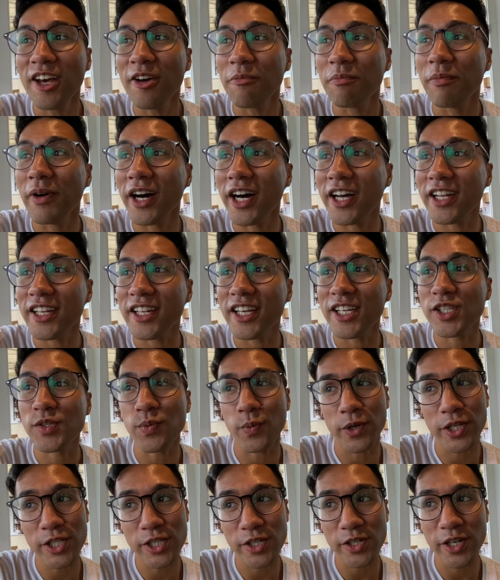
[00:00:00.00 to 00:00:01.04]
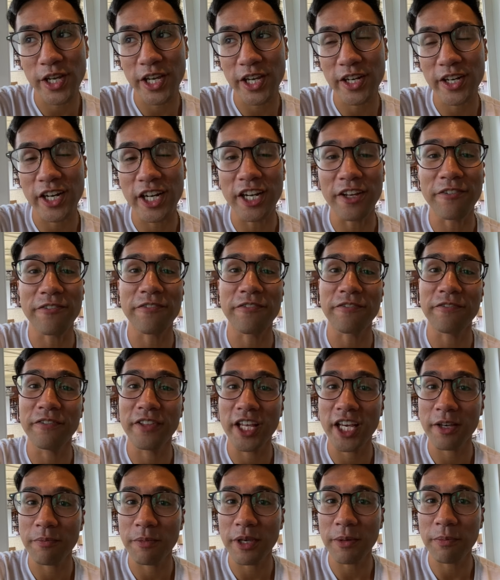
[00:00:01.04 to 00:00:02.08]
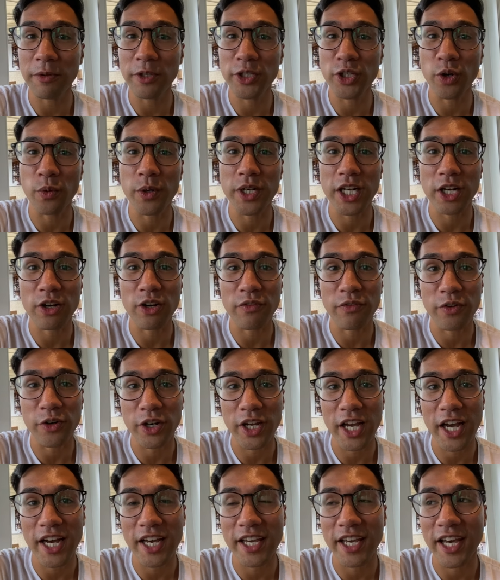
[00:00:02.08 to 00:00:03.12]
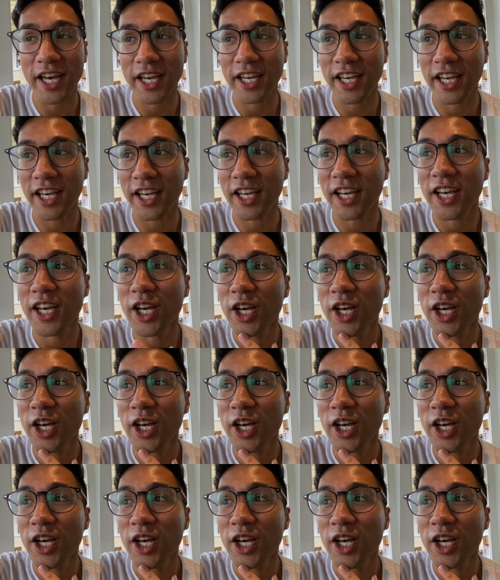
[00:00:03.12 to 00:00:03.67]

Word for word: But it's winter here, and if people don't want to go for kayaking,